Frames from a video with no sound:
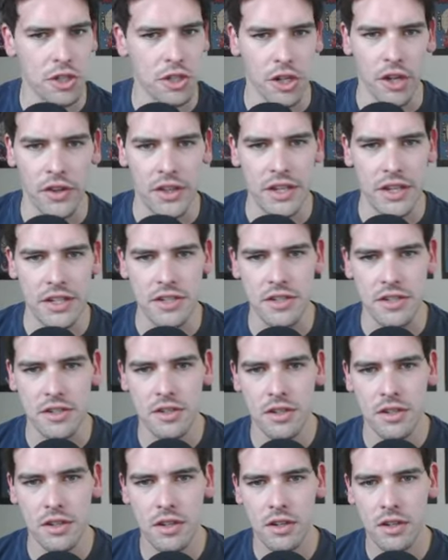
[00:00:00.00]
on
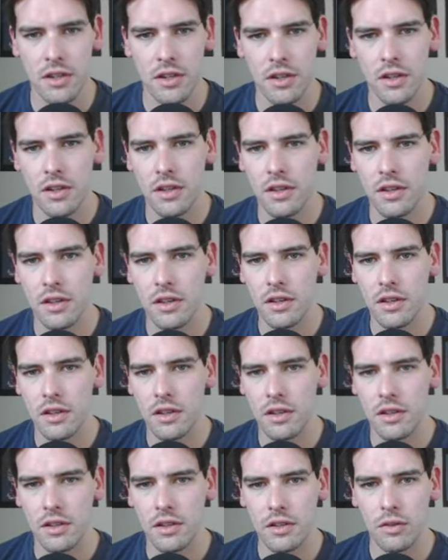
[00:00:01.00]
this.
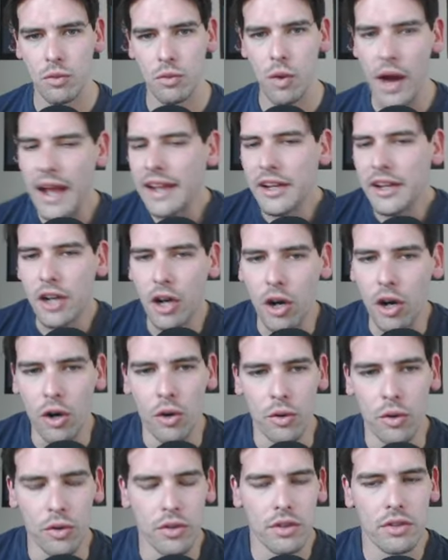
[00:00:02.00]
Why gold?